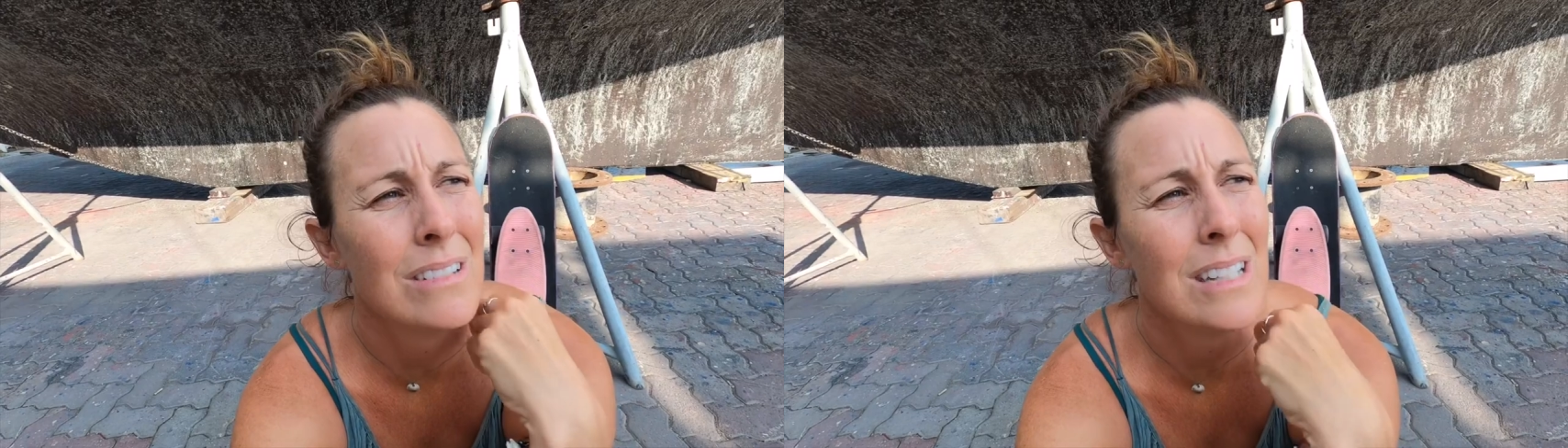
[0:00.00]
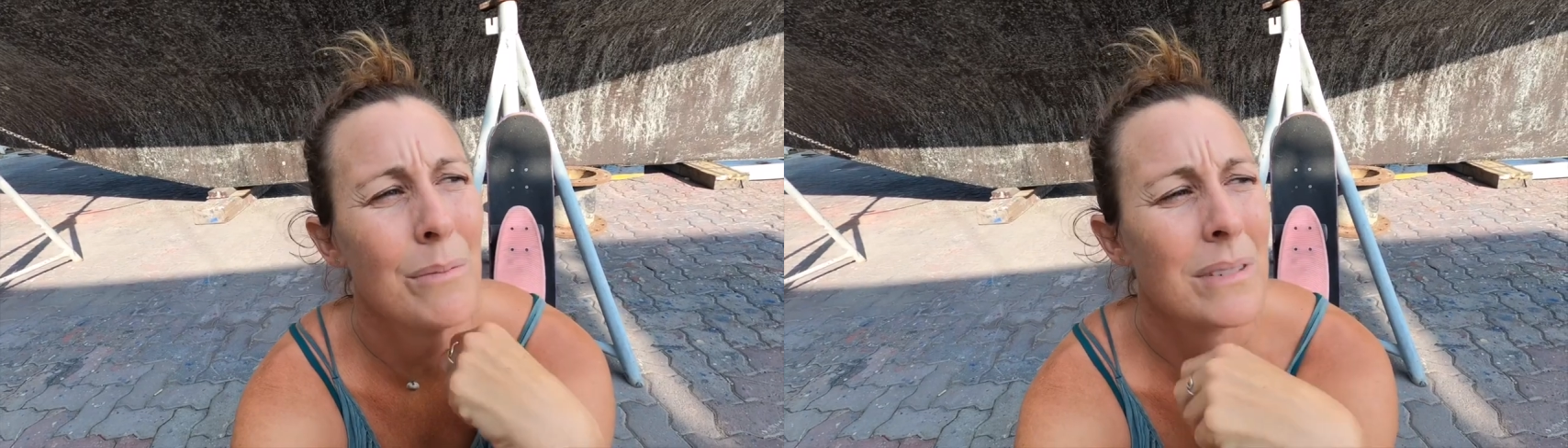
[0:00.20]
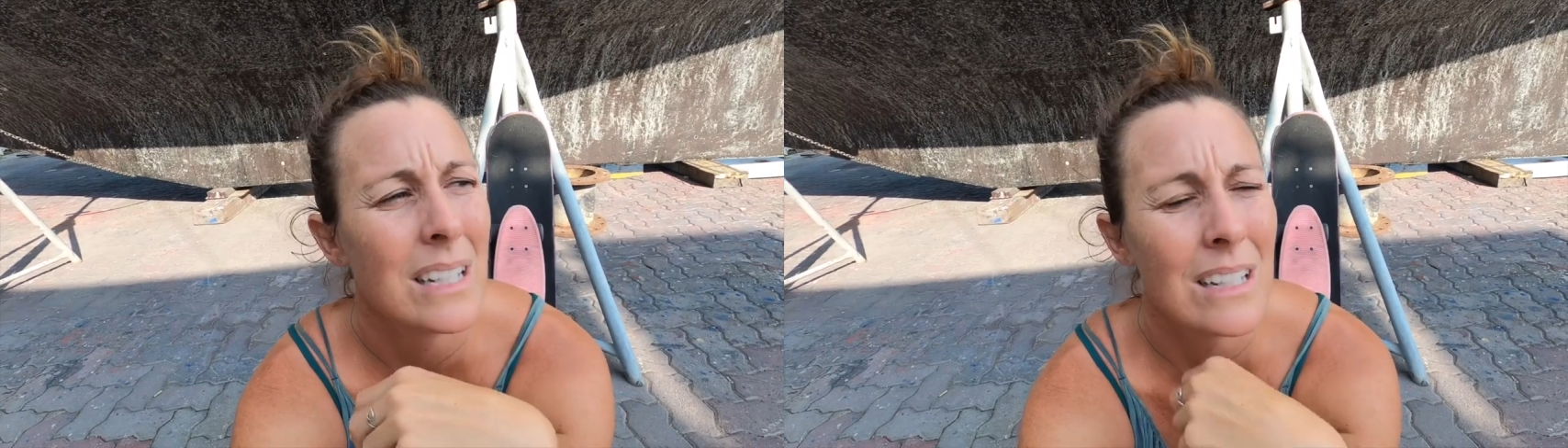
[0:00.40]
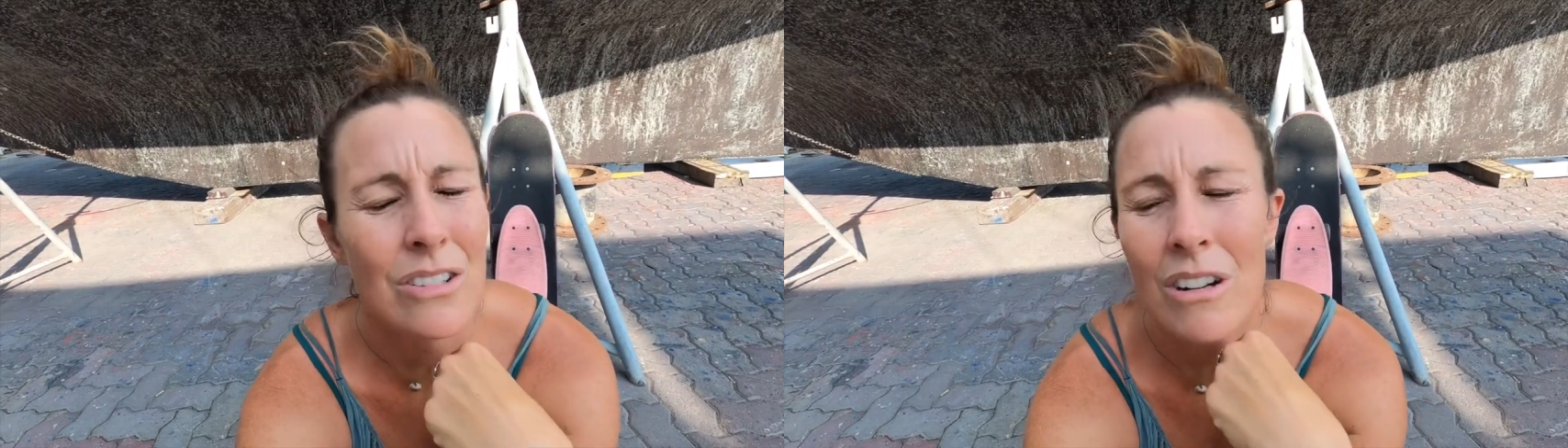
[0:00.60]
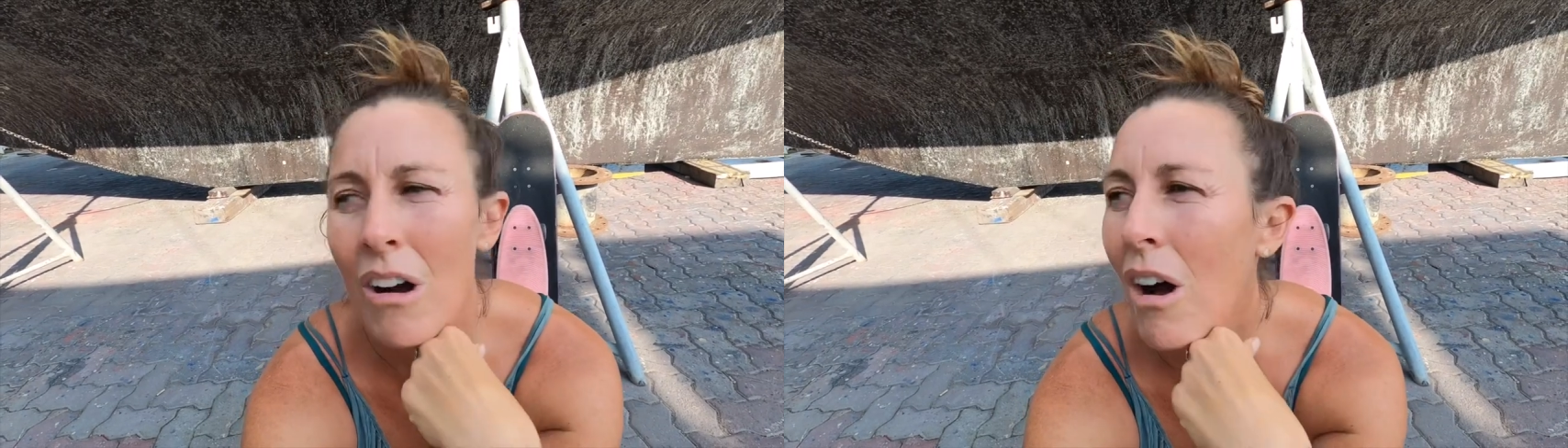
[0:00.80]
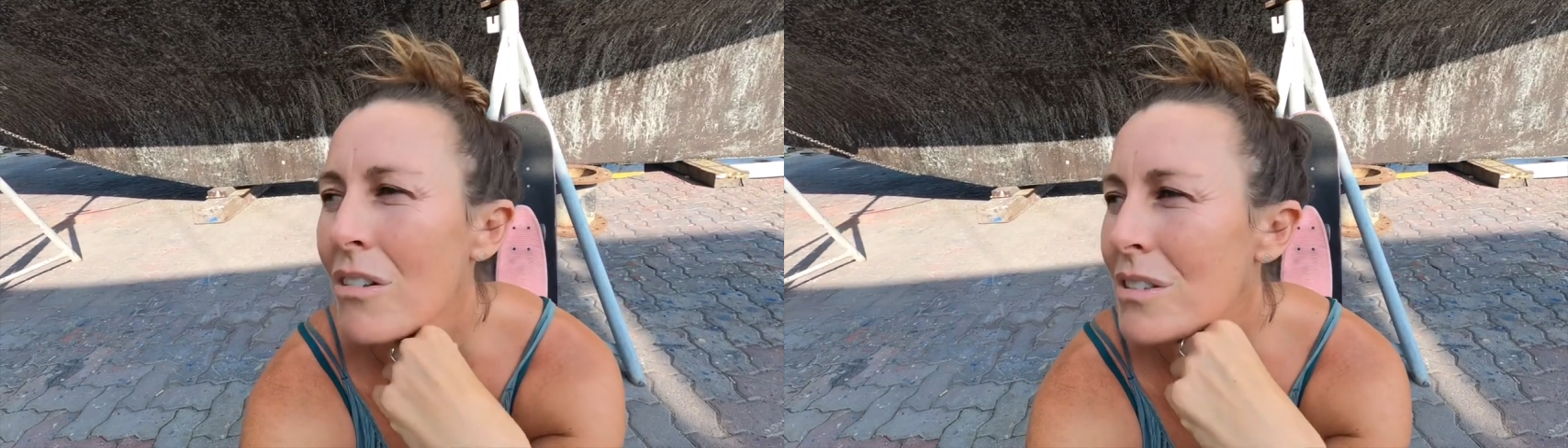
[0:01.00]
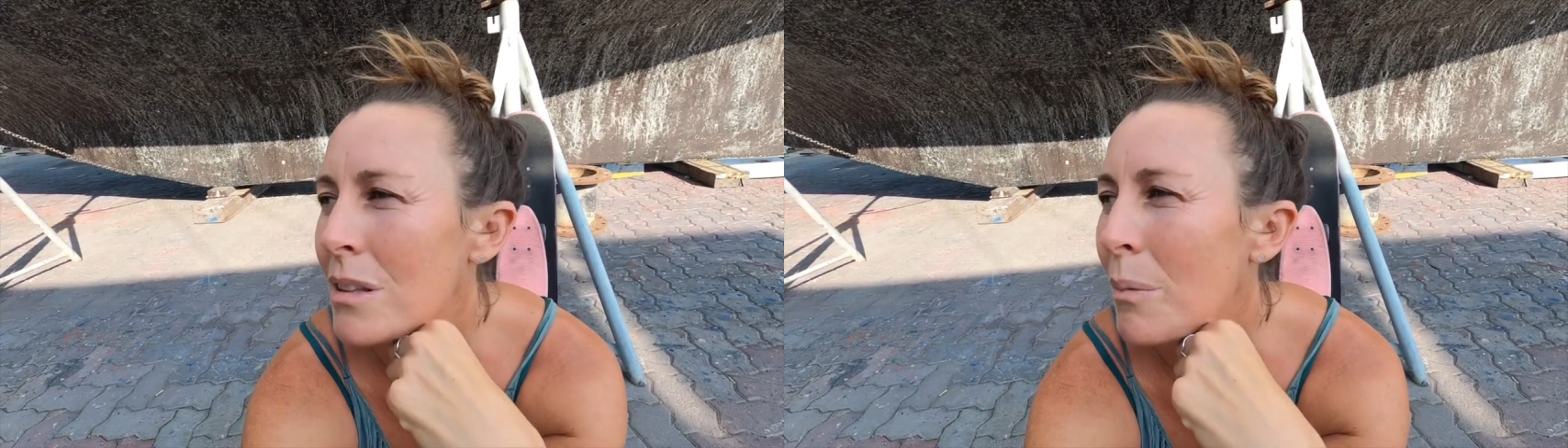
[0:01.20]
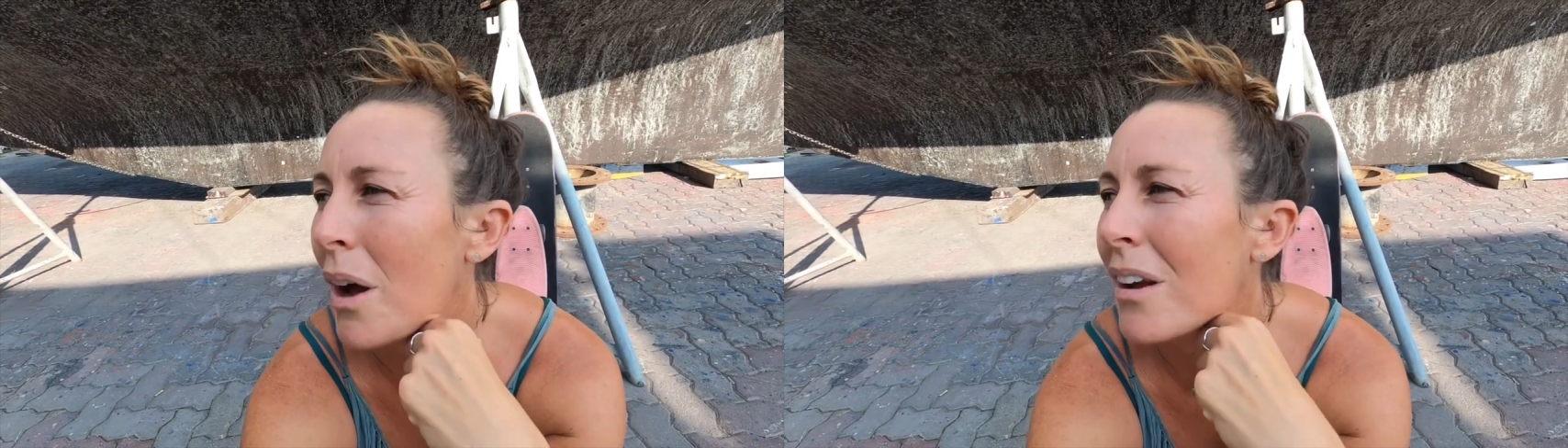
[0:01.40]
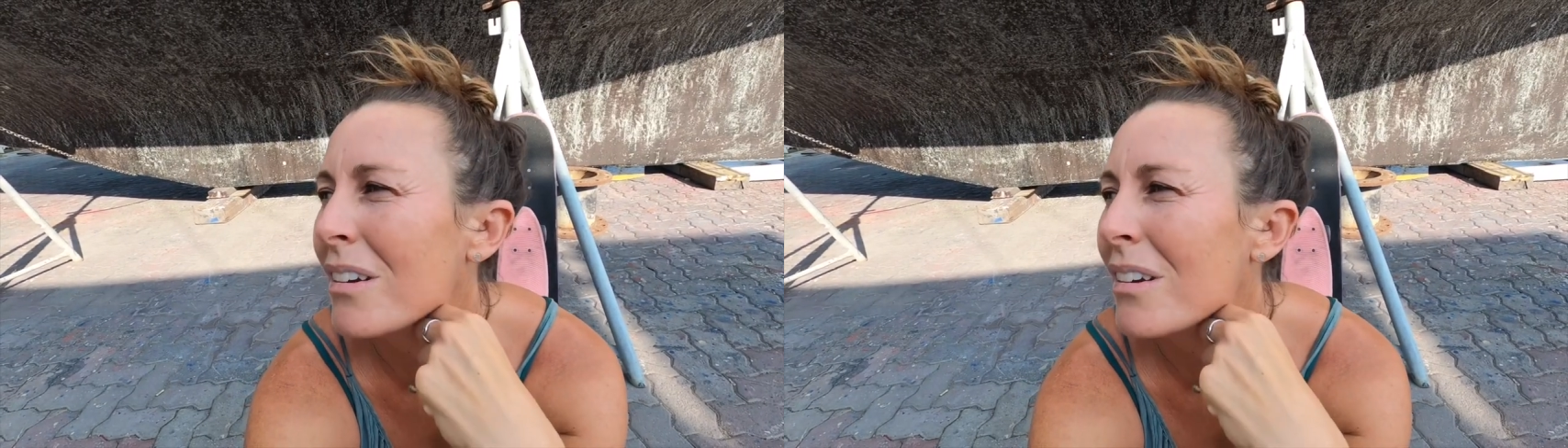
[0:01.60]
attempting to drill holes in the boat.